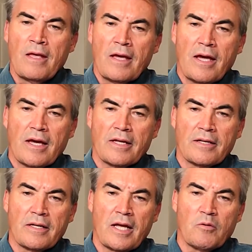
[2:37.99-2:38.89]

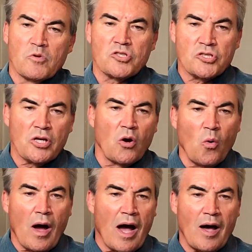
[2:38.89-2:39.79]
And it was
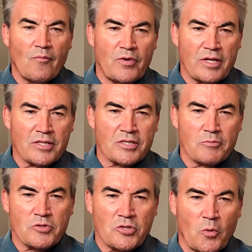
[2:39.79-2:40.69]
so obvious. It
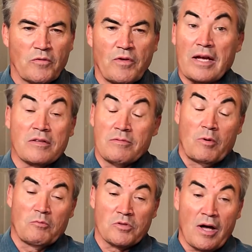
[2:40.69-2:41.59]
was so, in fact,
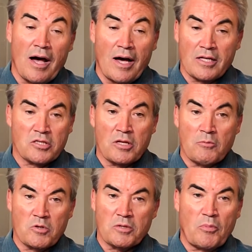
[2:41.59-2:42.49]
what was odd is that
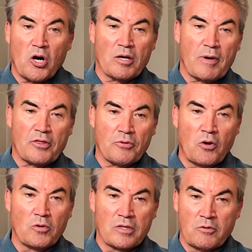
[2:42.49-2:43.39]
it was a part of my
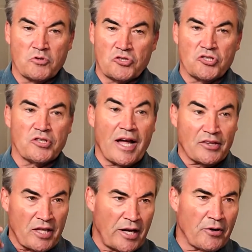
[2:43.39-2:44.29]
throat that was just
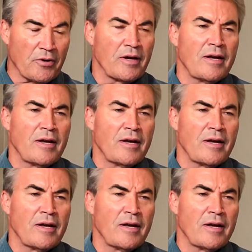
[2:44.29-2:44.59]
not there.